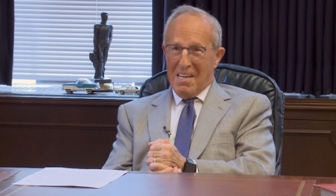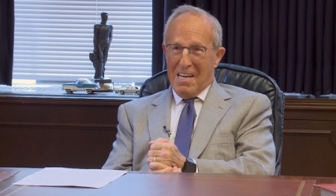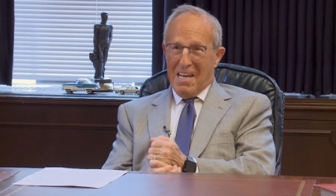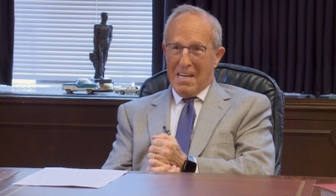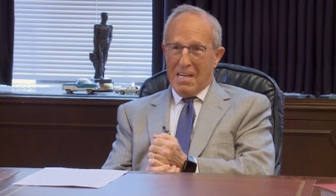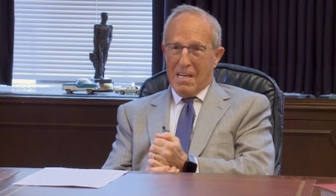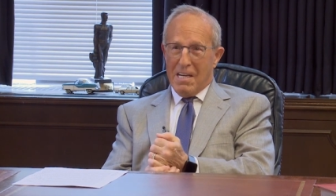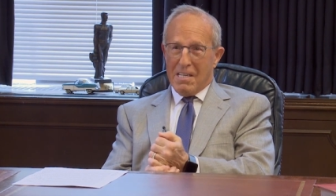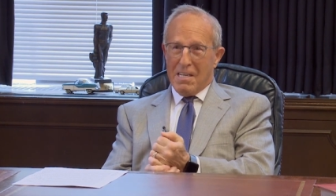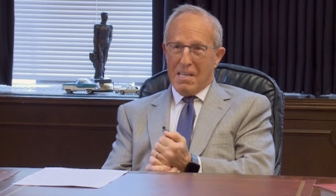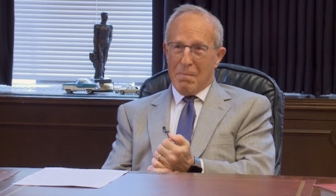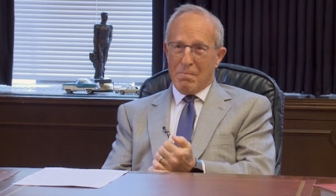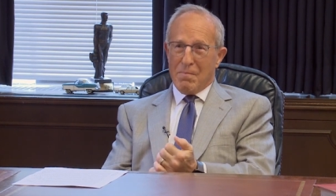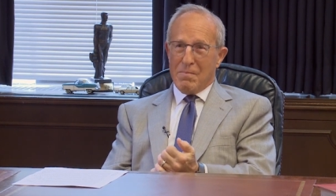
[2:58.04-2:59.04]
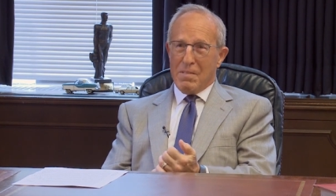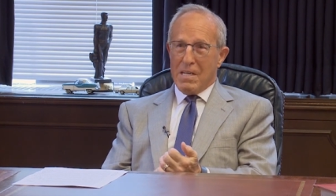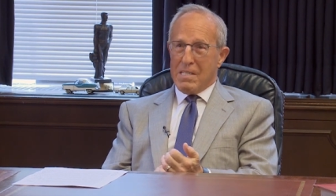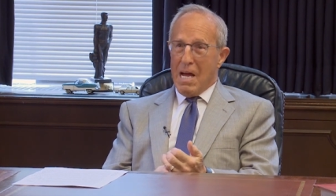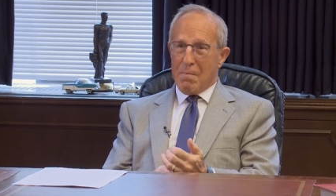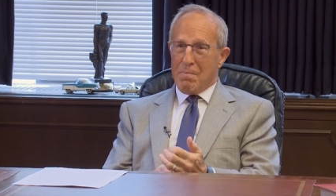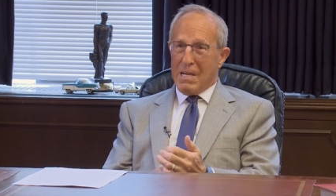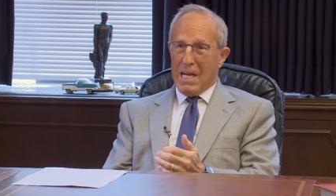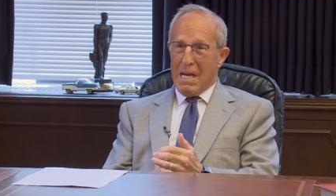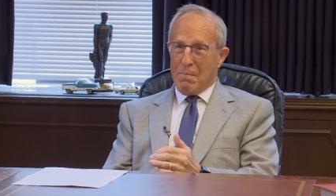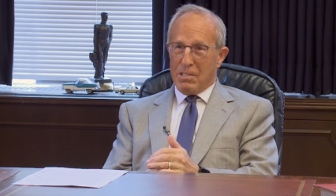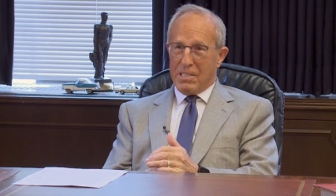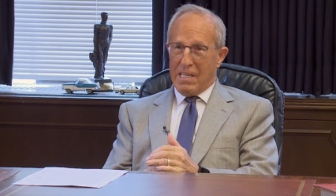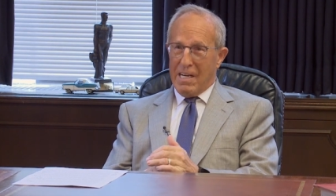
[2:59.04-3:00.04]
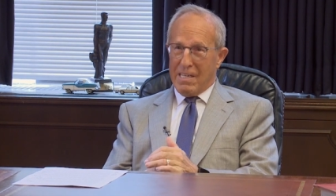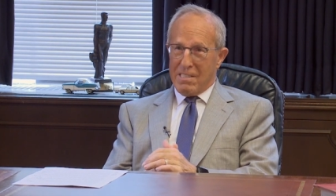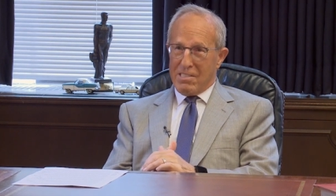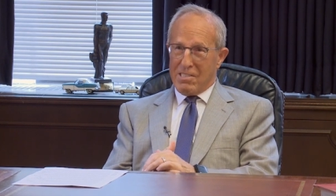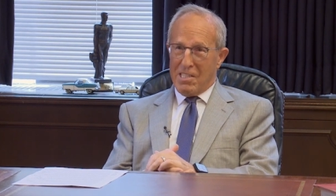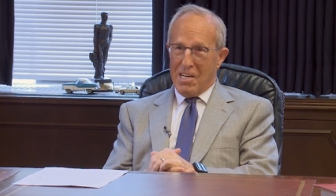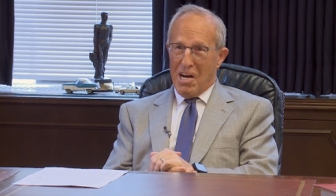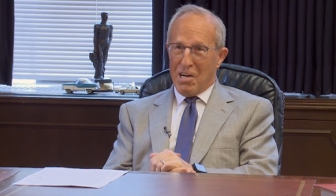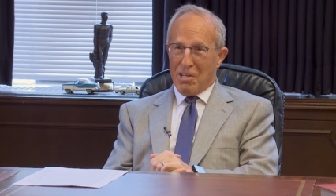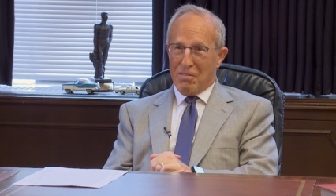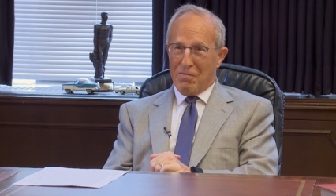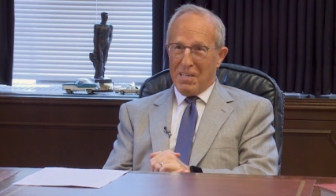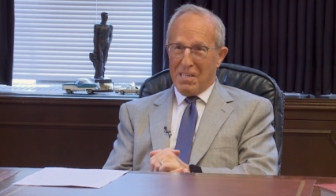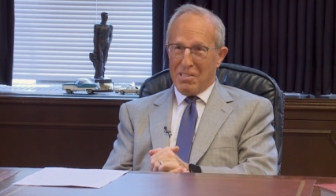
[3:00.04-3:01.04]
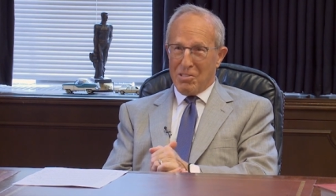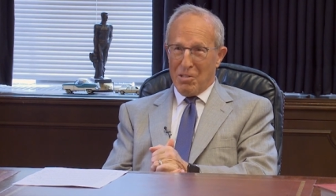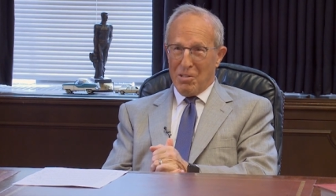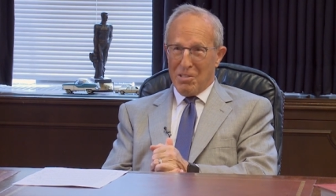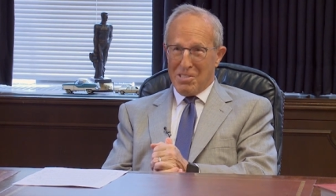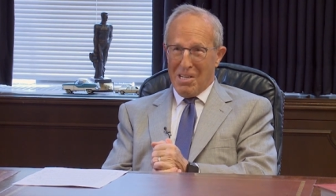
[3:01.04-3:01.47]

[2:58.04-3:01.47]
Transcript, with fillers: and he ended up not being able to take stenography, so the